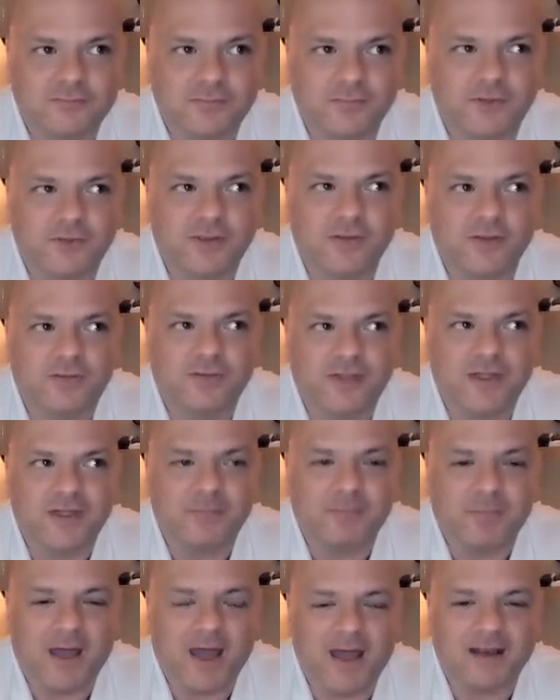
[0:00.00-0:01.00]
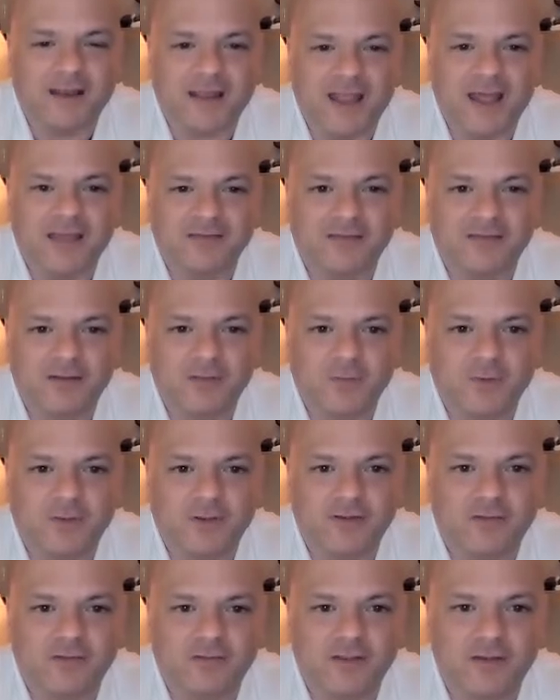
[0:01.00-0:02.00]
do you think podcasting will
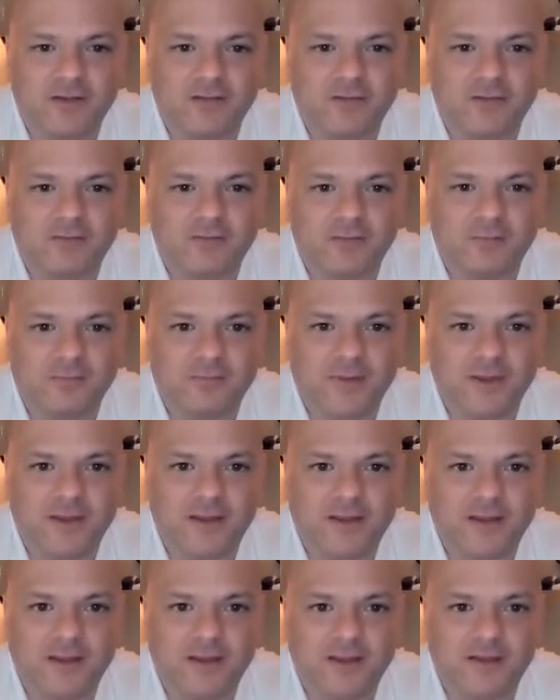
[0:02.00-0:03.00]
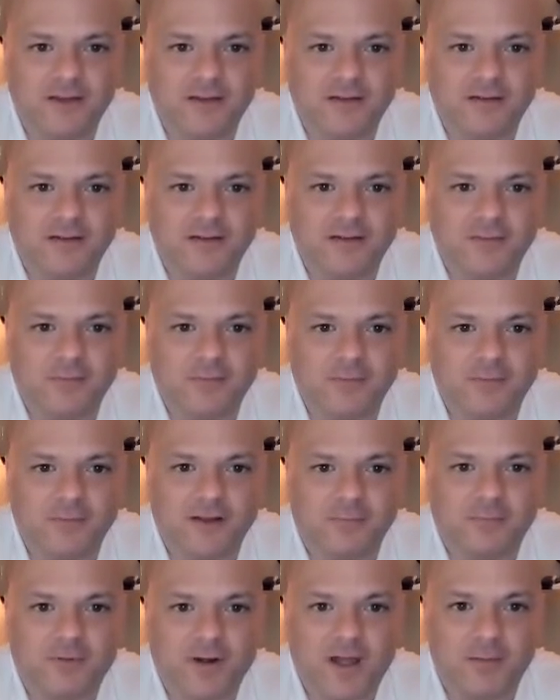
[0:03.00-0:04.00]
continue to be one of
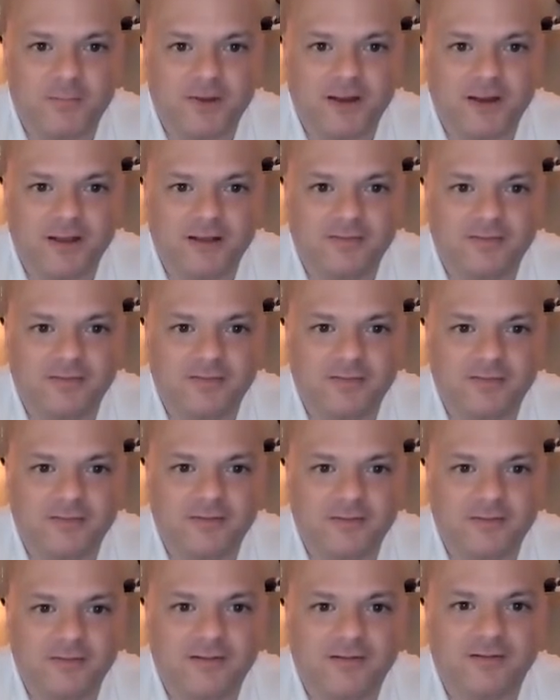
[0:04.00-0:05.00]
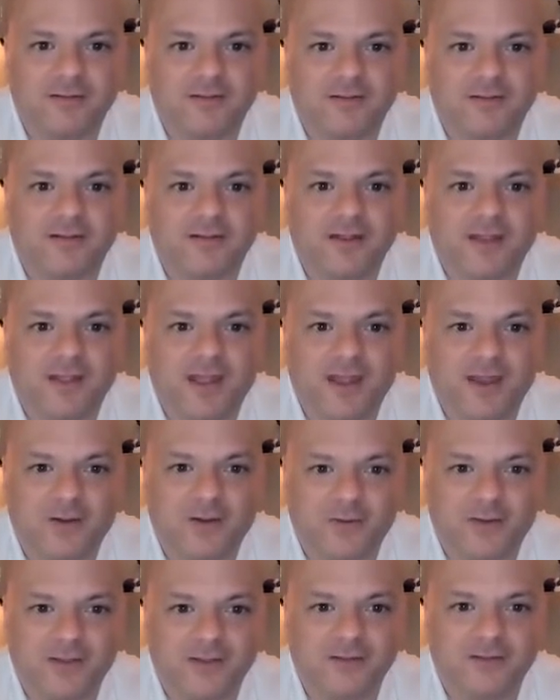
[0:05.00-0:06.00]
the prominent
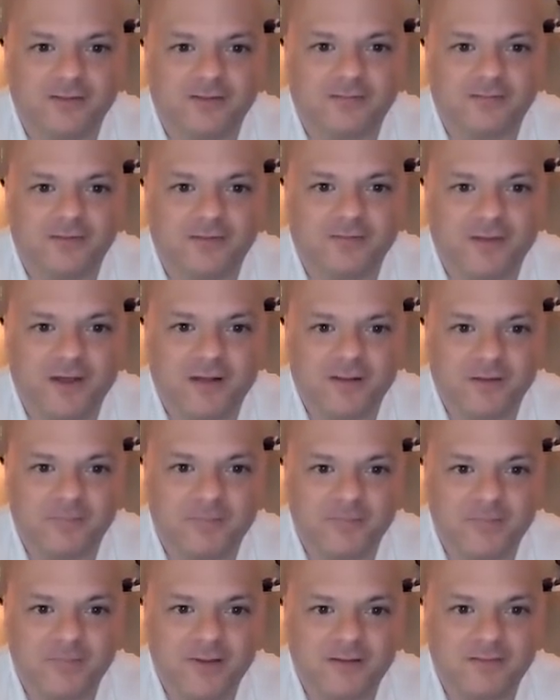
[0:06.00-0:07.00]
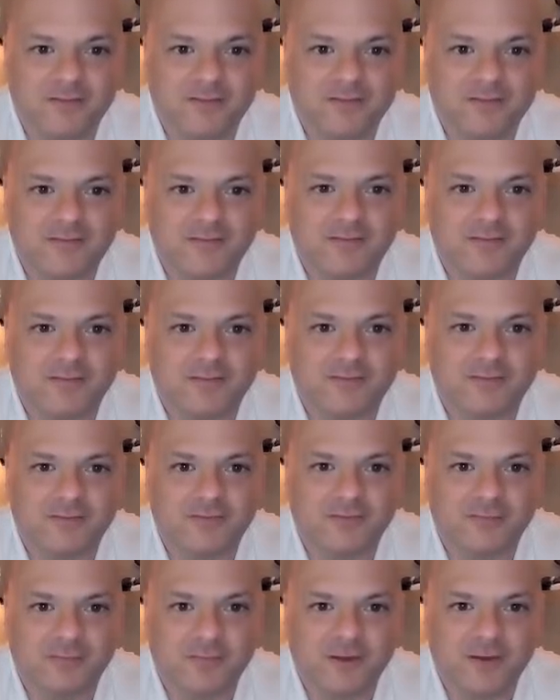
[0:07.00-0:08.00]
areas of development for
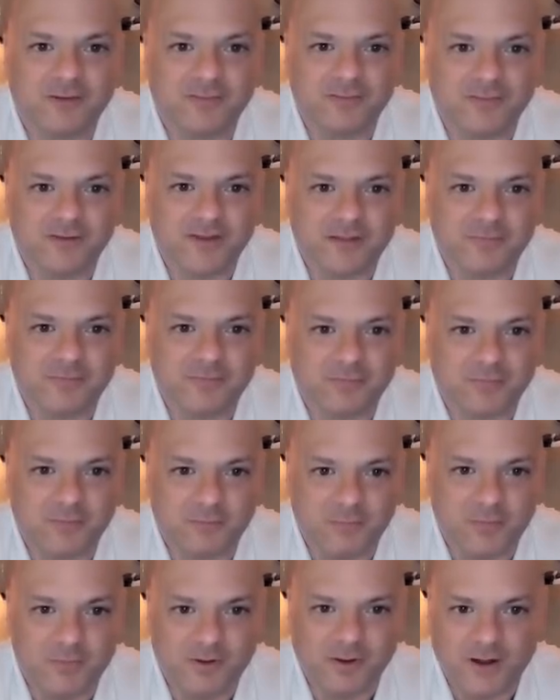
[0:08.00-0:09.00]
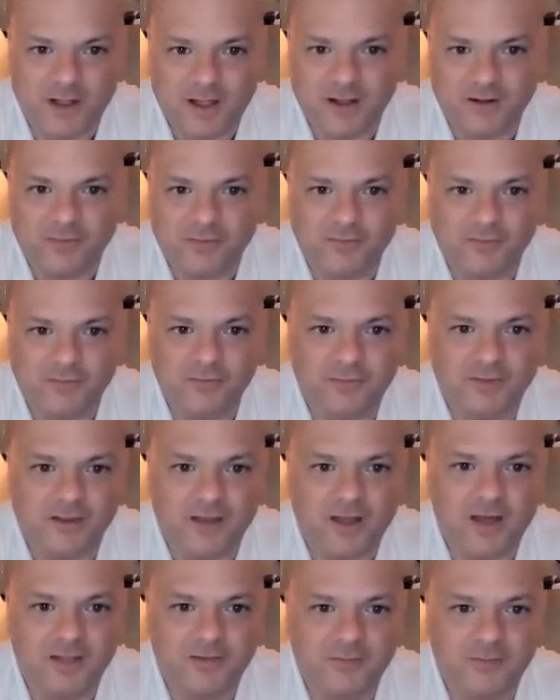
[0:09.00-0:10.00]
speakers to get promoted on, or do you
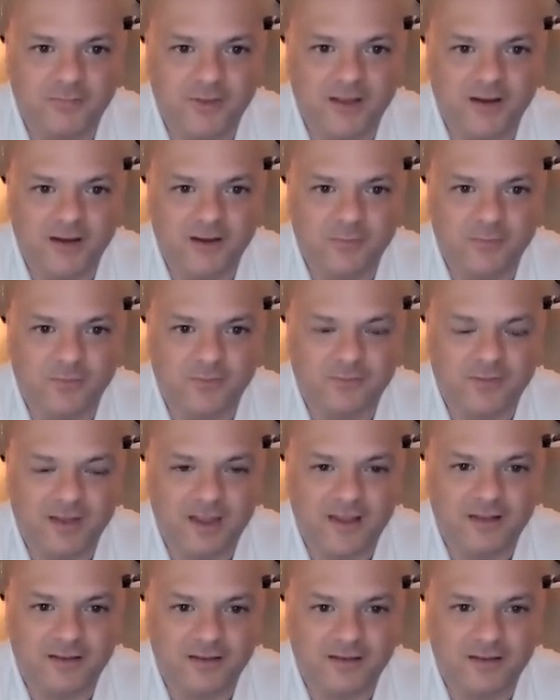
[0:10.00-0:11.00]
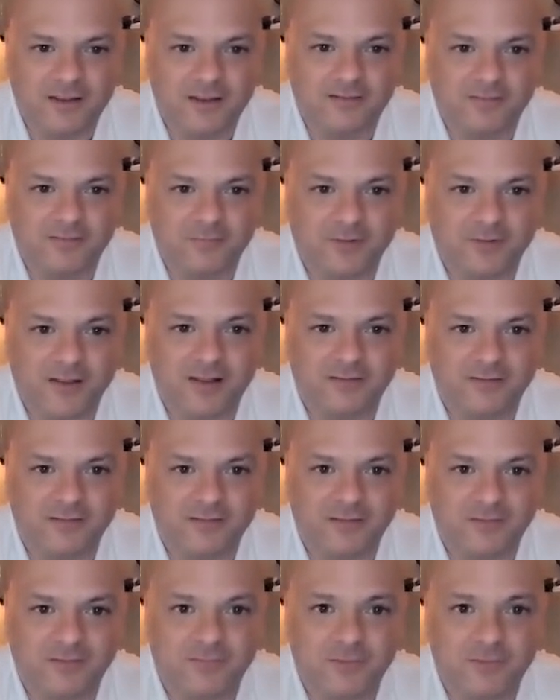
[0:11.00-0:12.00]
think other media will take its place in
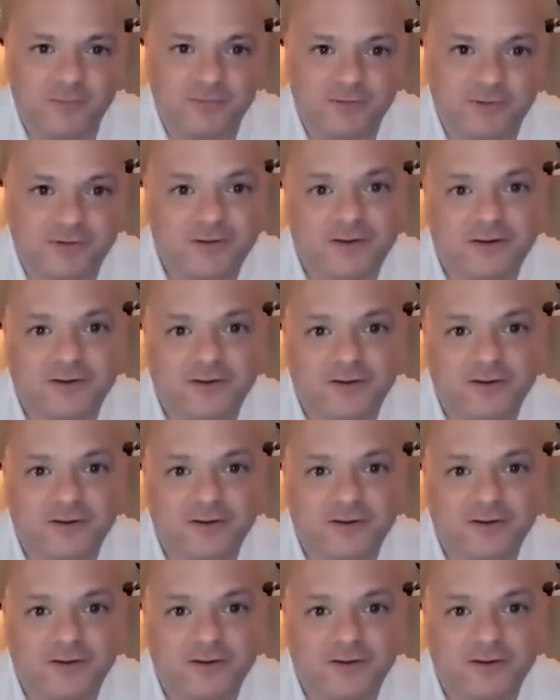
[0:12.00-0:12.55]
the future?